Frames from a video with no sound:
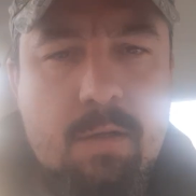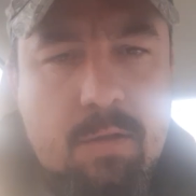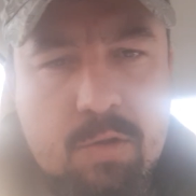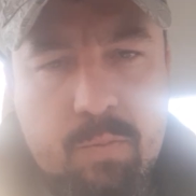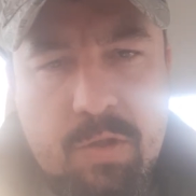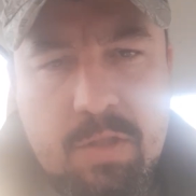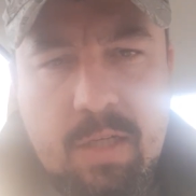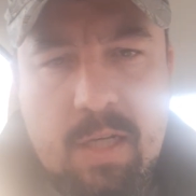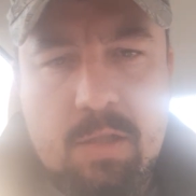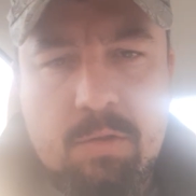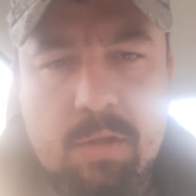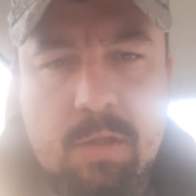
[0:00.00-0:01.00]
There's
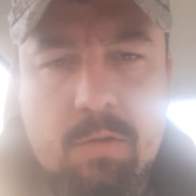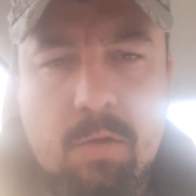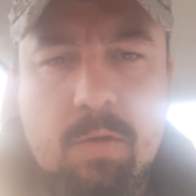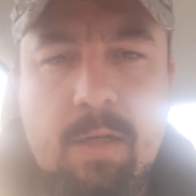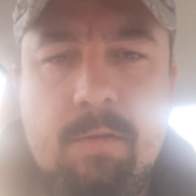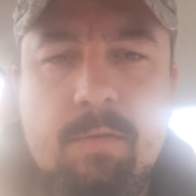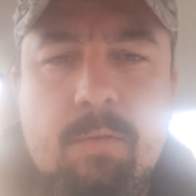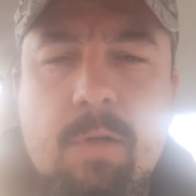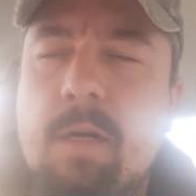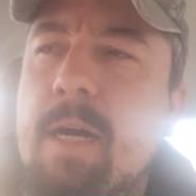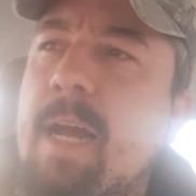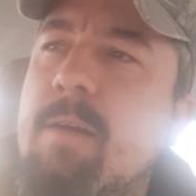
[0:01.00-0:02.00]
mesquite trees growing
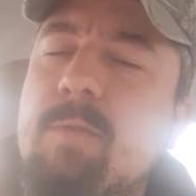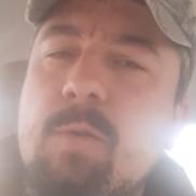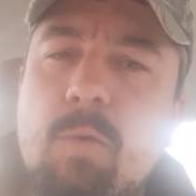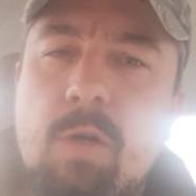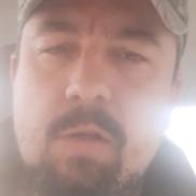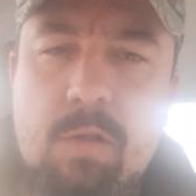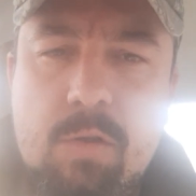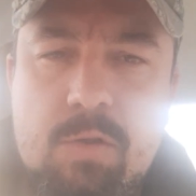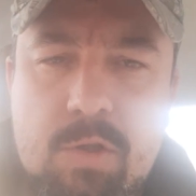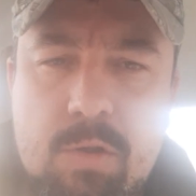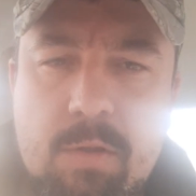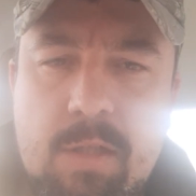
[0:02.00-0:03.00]
everywhere. Every one of
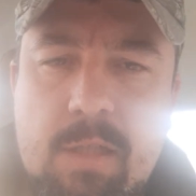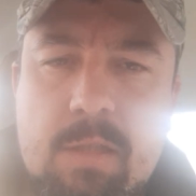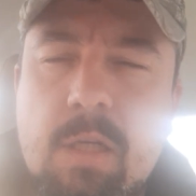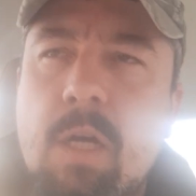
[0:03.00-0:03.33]
those trees